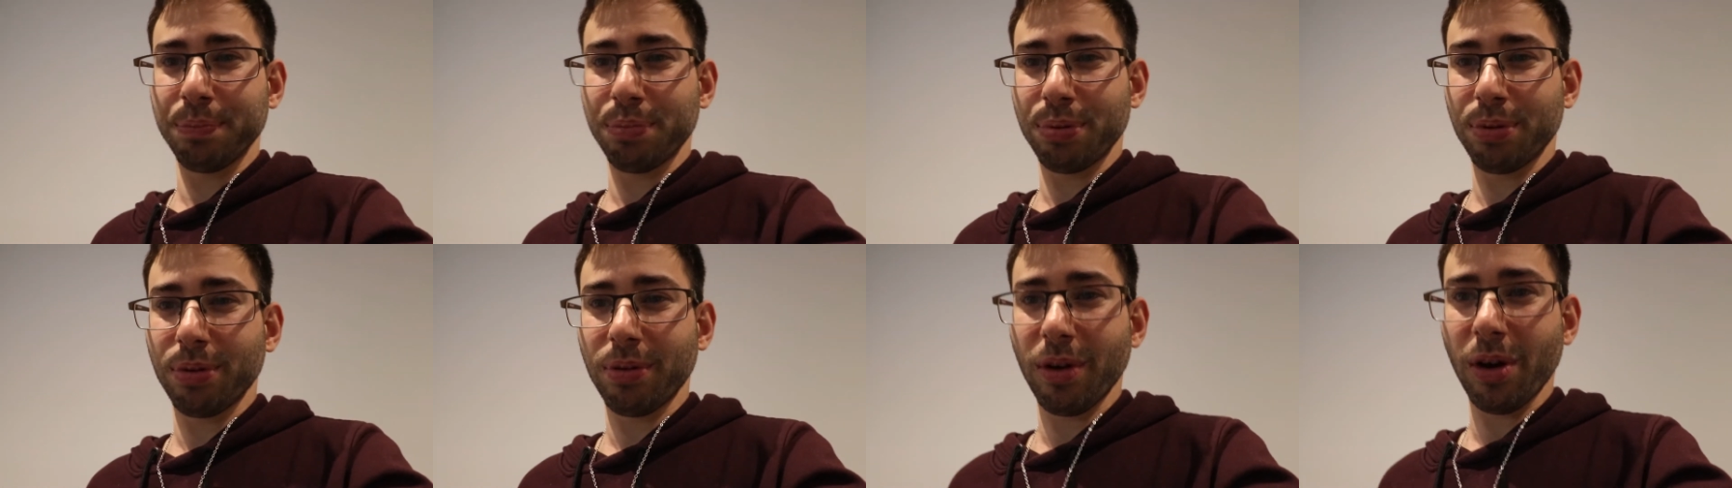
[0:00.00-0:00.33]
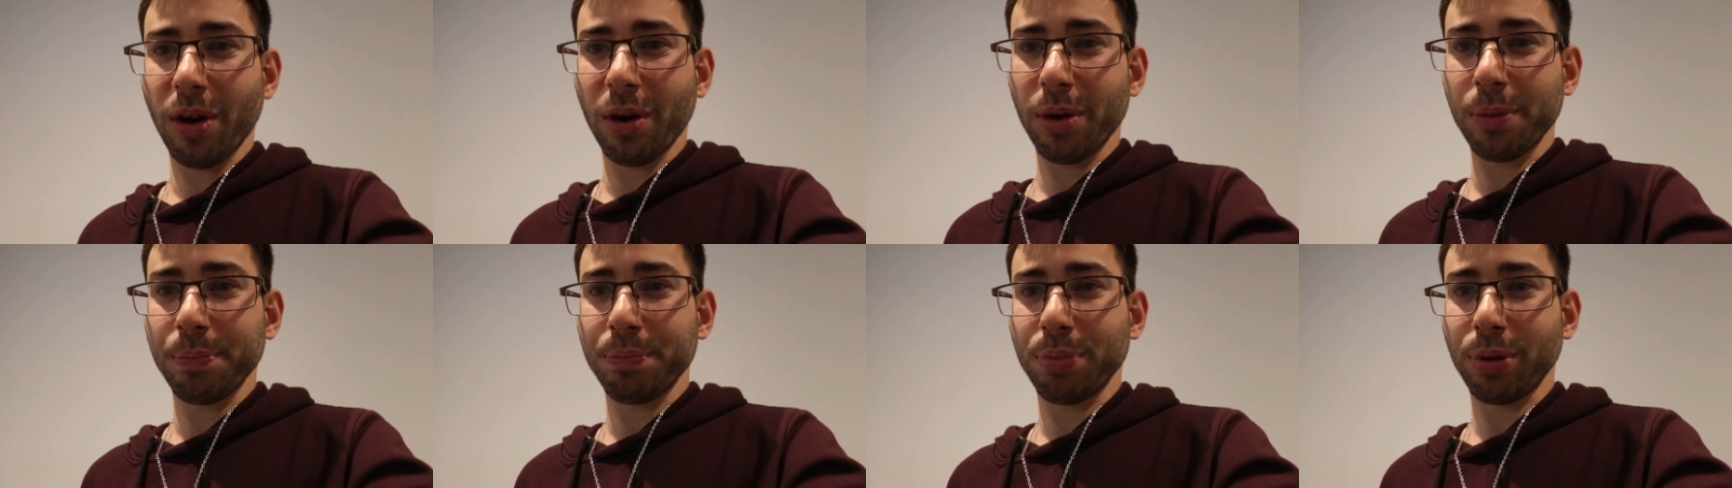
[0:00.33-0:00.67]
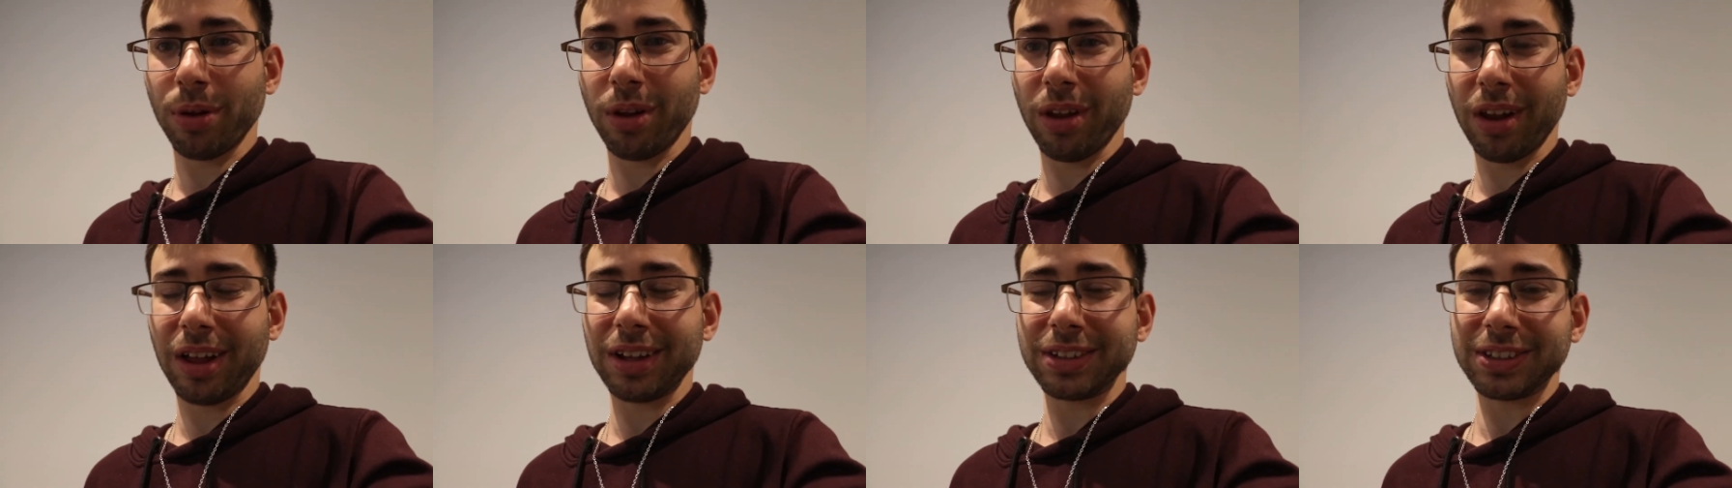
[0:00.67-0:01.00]
Pro
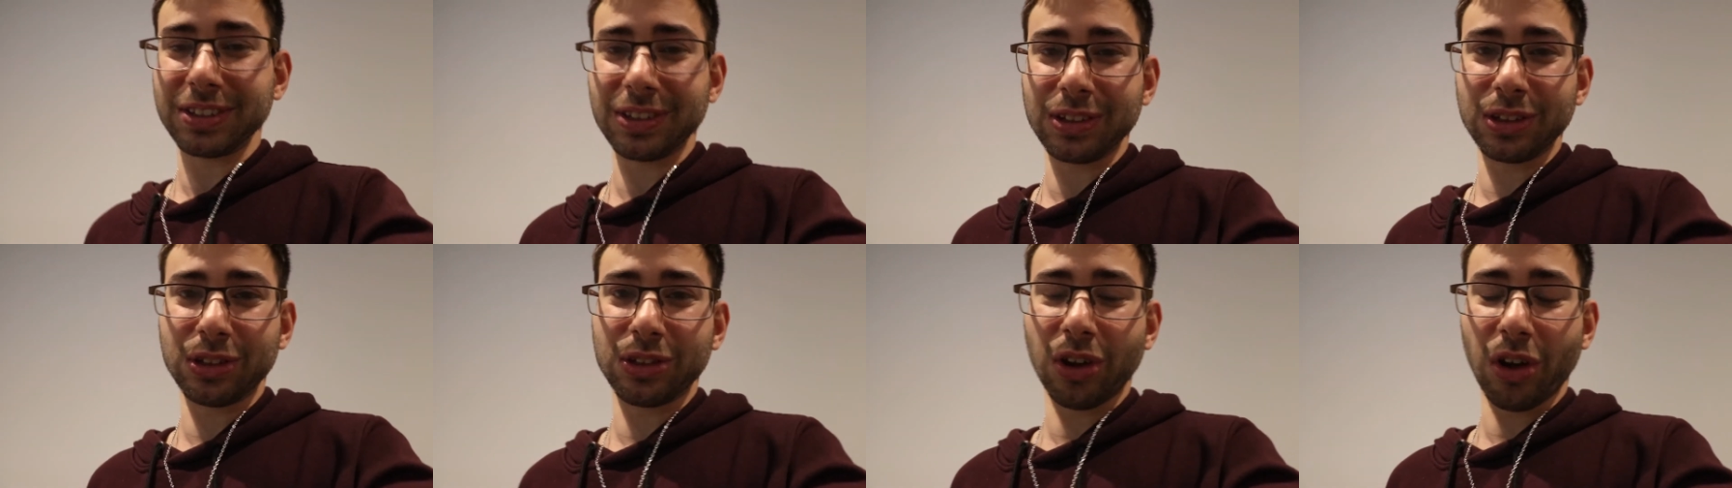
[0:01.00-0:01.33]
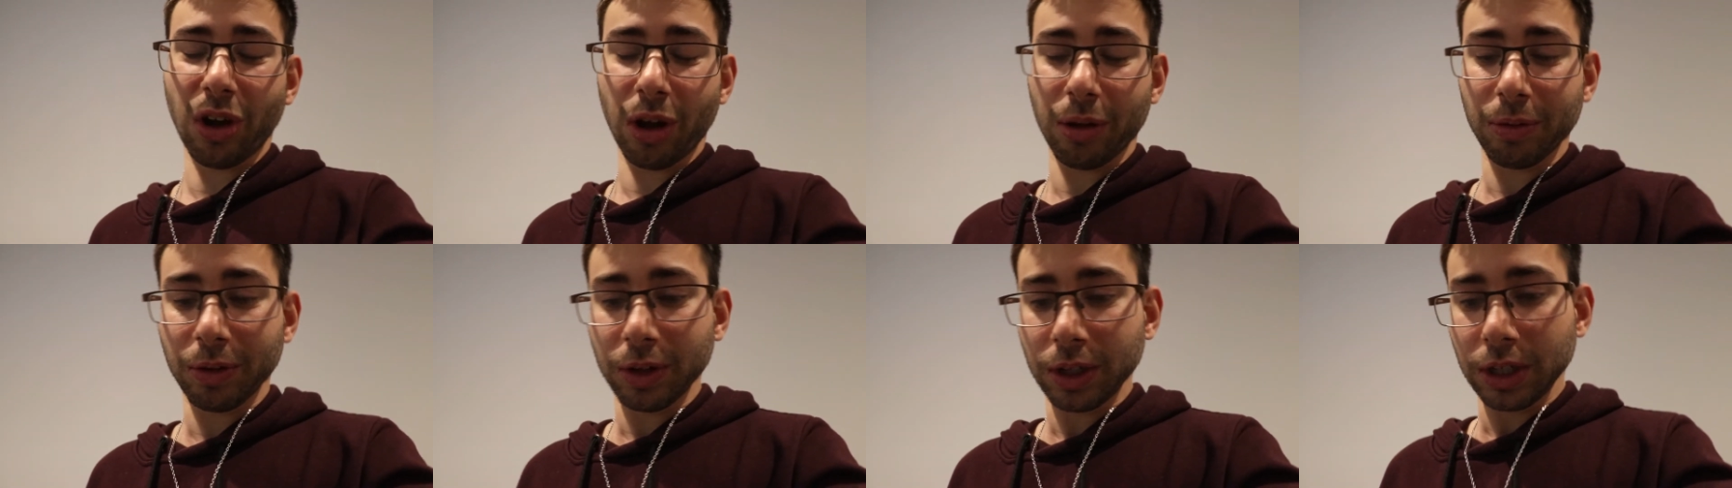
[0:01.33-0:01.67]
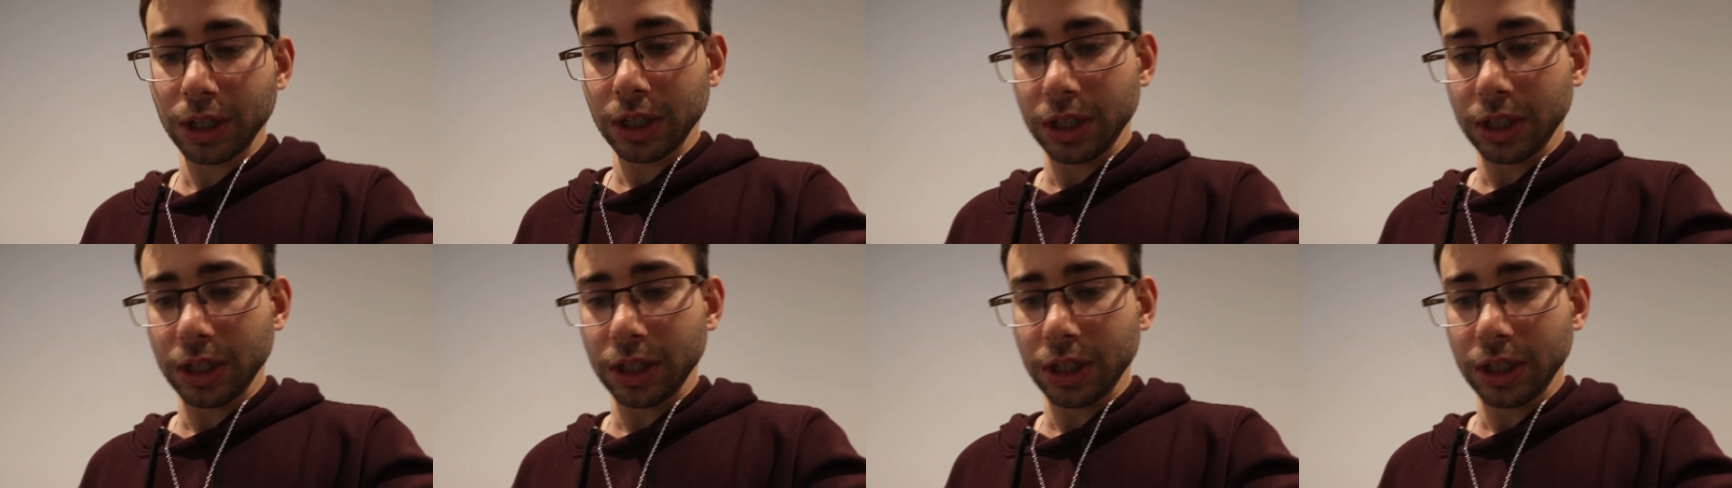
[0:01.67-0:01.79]
Plus on top.